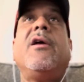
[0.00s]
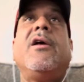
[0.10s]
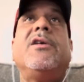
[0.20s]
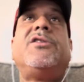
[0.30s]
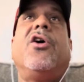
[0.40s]

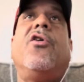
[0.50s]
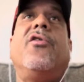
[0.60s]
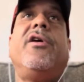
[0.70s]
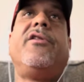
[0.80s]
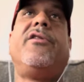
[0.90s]

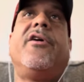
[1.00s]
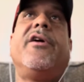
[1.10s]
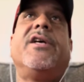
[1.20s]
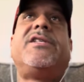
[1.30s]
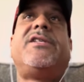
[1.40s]
So there
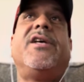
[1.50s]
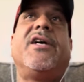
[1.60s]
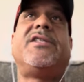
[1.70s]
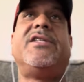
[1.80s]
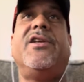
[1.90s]
is
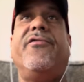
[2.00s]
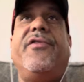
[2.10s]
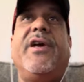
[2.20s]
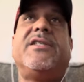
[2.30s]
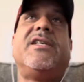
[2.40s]
such
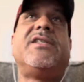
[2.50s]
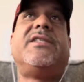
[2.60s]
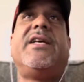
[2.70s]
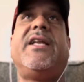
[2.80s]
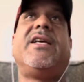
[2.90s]
divisions
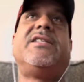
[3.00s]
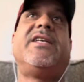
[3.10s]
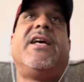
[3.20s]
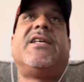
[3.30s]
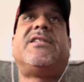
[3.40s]
that
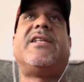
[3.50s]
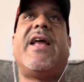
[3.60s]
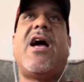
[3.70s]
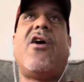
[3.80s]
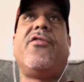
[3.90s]
exist
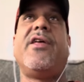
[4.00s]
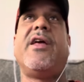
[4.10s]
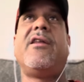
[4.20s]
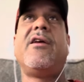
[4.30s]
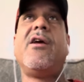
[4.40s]
now
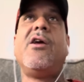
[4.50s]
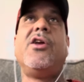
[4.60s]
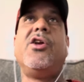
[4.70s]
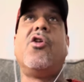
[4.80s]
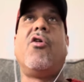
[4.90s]
that,
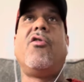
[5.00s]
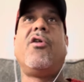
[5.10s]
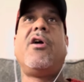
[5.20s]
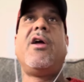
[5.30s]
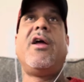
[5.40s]
you know,
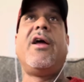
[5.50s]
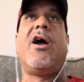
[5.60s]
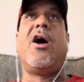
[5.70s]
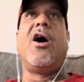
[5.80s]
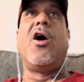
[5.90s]

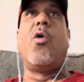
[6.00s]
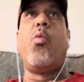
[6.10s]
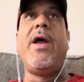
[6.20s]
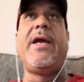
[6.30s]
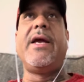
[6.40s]
a
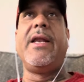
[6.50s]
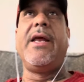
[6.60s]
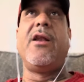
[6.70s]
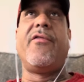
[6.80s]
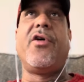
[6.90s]

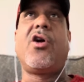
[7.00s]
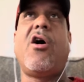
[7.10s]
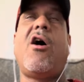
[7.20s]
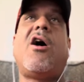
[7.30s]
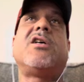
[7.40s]
weakening of the
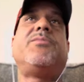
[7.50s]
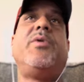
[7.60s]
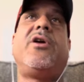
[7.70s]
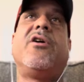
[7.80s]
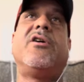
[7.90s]
cause
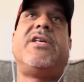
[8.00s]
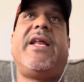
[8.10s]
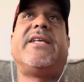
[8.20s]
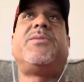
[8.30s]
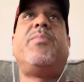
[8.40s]
because
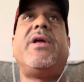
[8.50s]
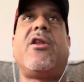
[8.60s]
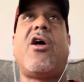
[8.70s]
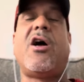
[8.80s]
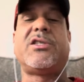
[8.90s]
it's been
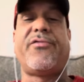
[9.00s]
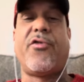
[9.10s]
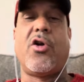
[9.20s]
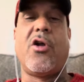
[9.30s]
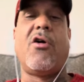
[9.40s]
lost
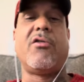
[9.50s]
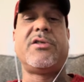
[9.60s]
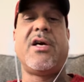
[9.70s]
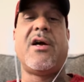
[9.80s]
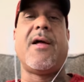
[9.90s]
for a long
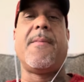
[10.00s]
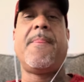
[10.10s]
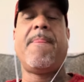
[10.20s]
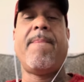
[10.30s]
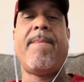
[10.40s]
time.
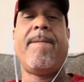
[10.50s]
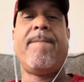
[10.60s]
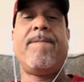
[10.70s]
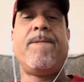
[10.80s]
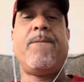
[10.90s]

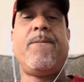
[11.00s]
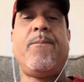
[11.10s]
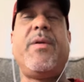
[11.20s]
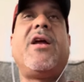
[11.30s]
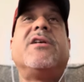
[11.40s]

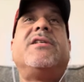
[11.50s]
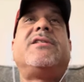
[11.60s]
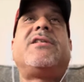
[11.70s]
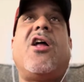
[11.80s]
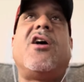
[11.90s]
Because
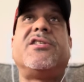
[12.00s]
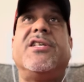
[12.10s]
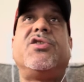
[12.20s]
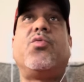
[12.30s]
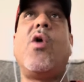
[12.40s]
it's lost
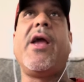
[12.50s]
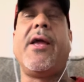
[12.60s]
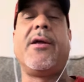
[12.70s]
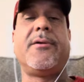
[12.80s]
its way.